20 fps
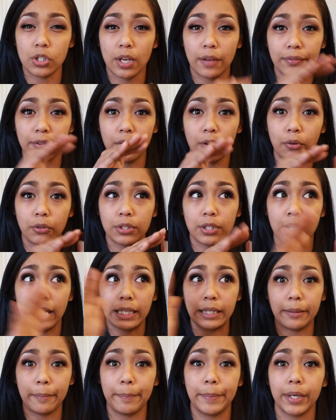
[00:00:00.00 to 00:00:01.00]
You have to go to
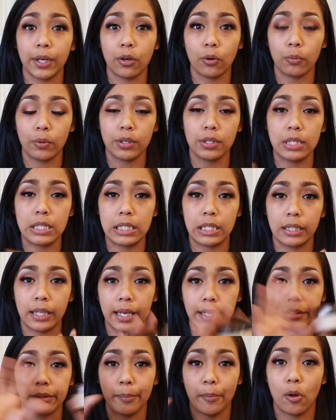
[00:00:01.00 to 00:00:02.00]
like the bigger ones and
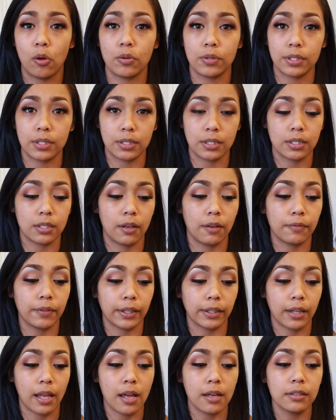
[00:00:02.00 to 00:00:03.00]
like the malls and stuff
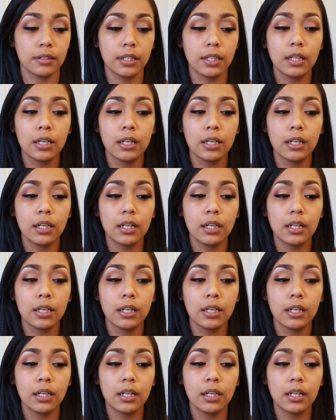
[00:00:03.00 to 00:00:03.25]
like that,